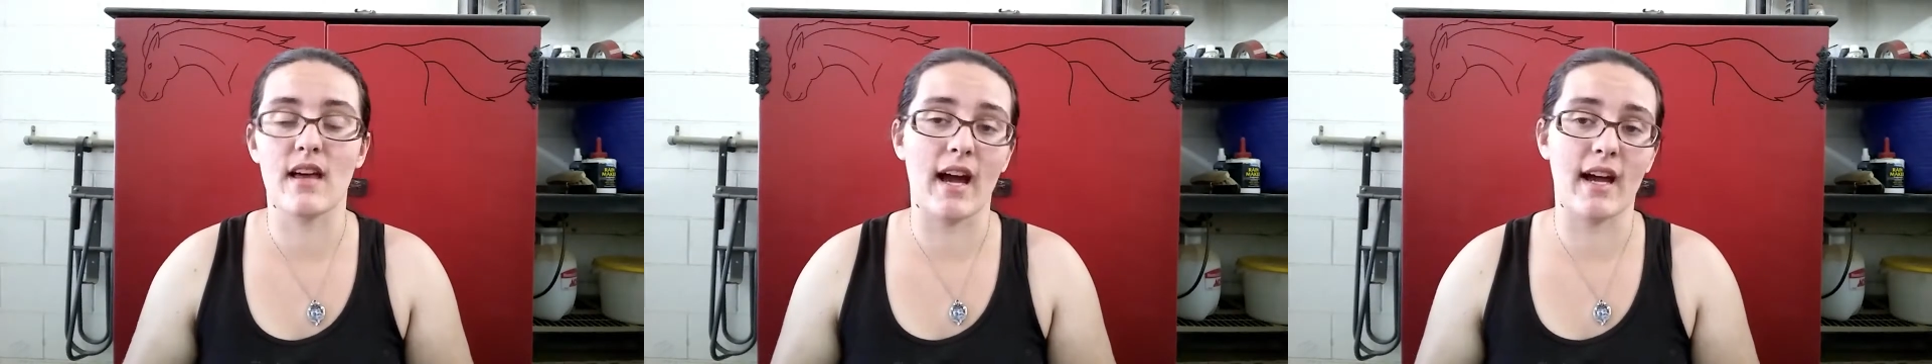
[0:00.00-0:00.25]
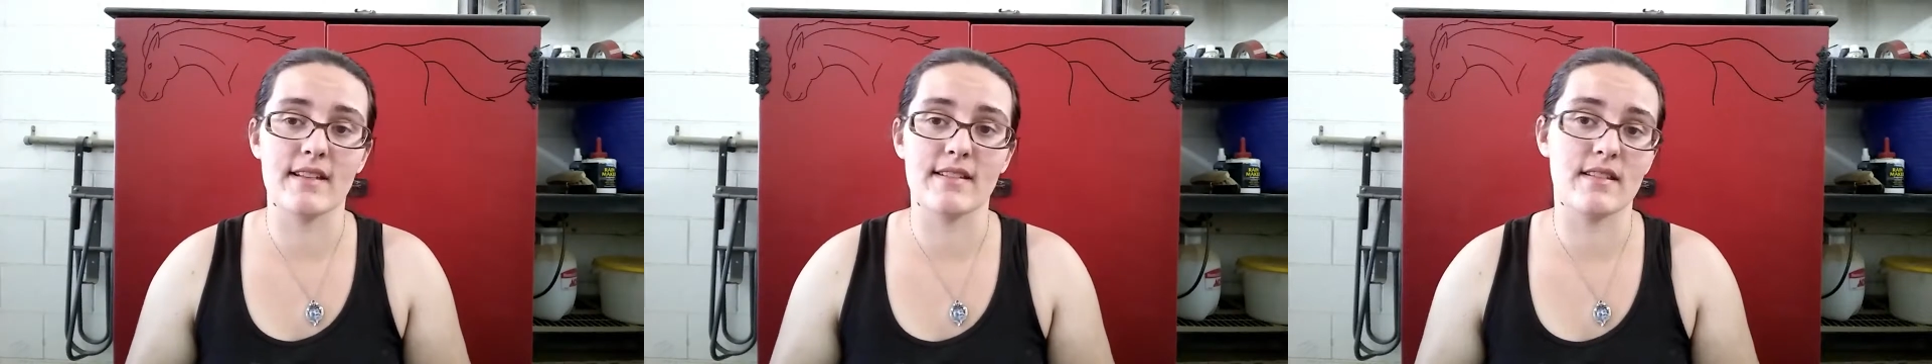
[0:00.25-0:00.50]
The
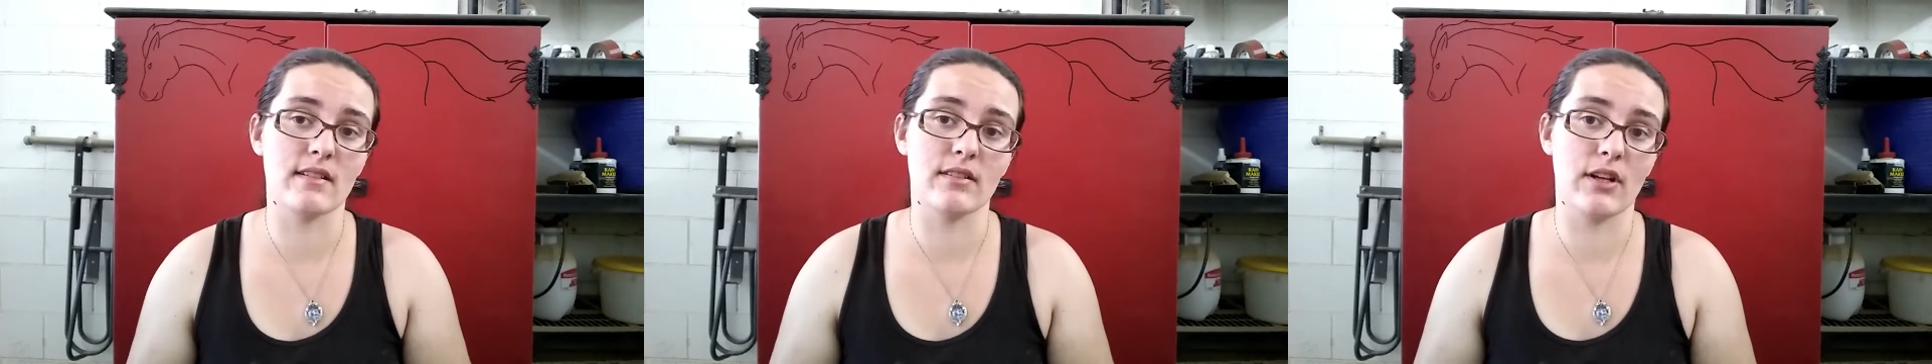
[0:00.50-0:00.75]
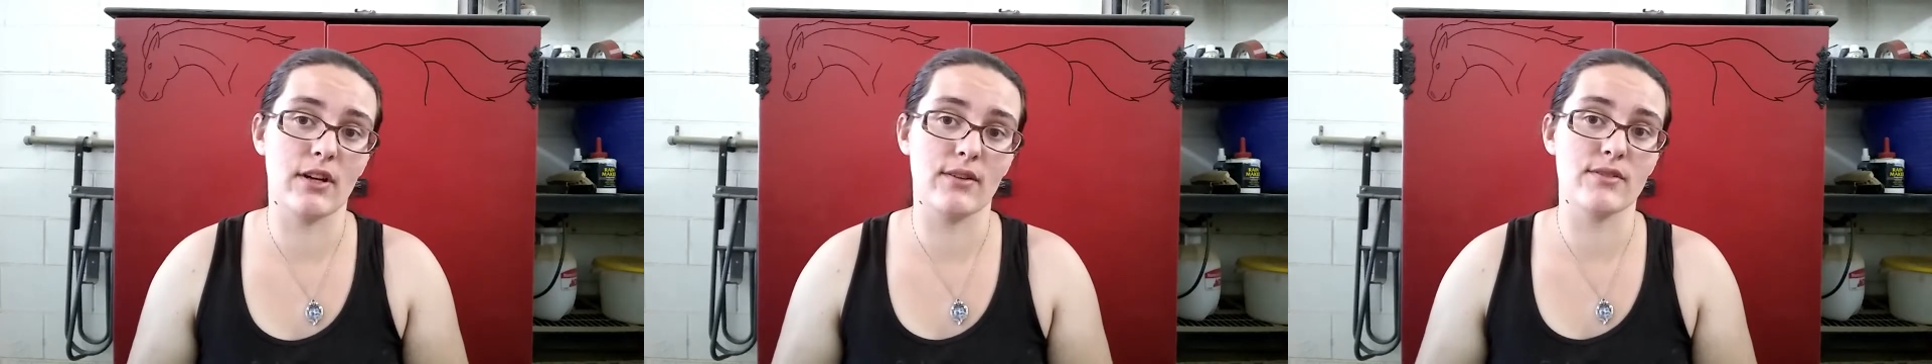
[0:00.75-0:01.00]
highest that
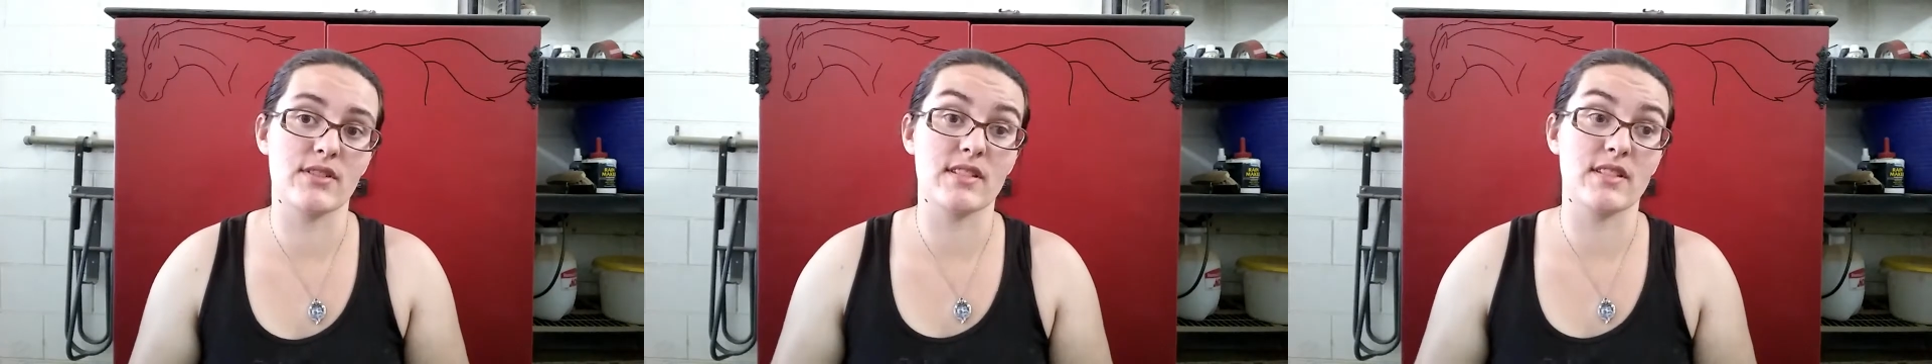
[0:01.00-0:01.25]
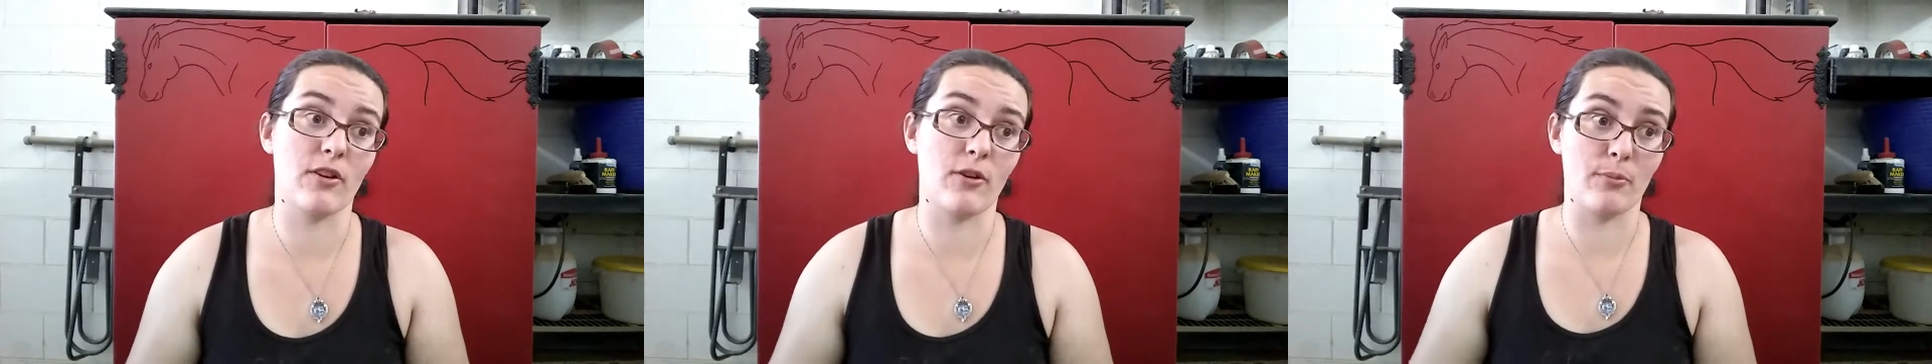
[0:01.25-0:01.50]
it goes
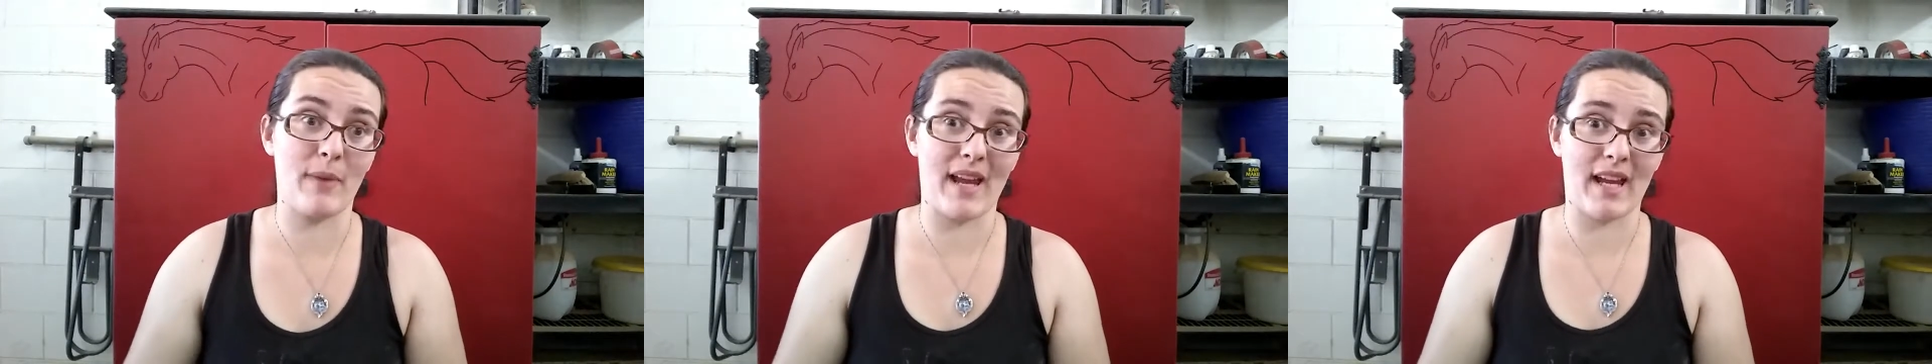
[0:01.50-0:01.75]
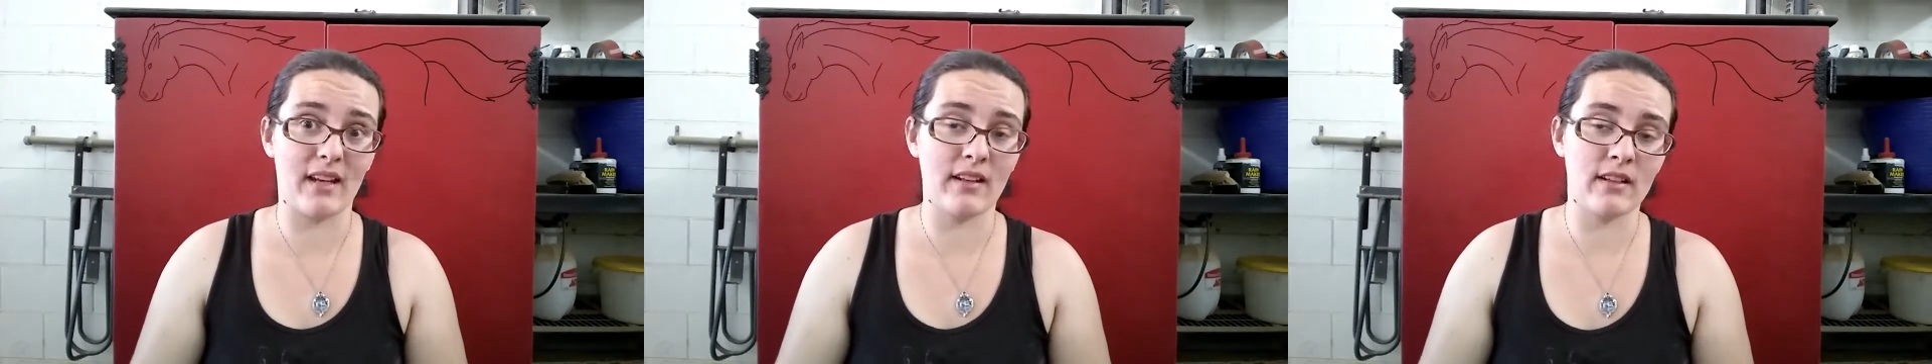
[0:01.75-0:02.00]
is her
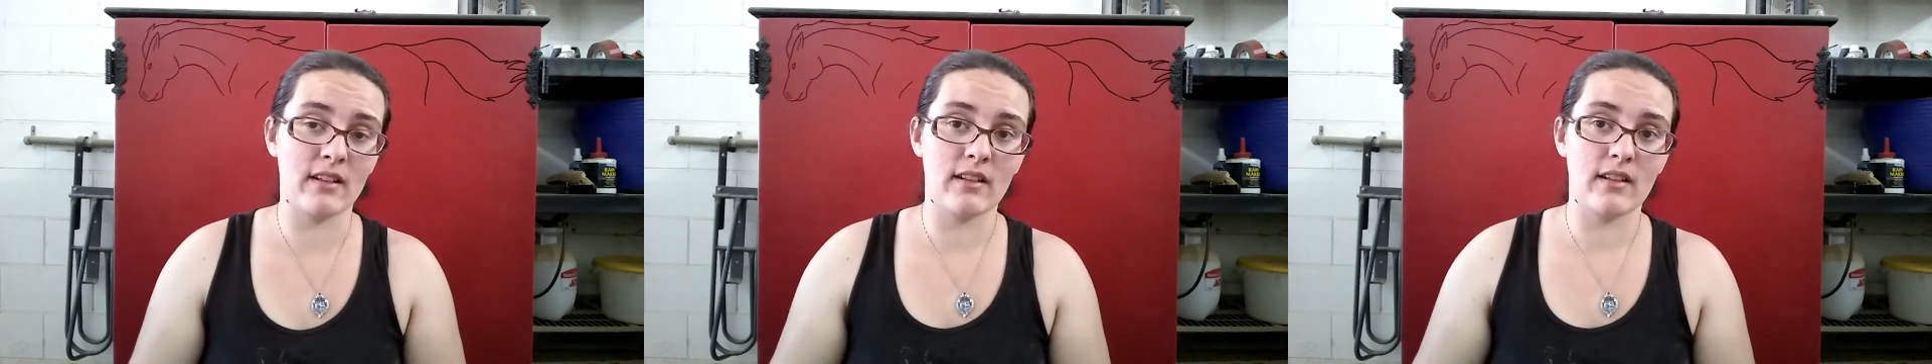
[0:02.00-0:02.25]
mane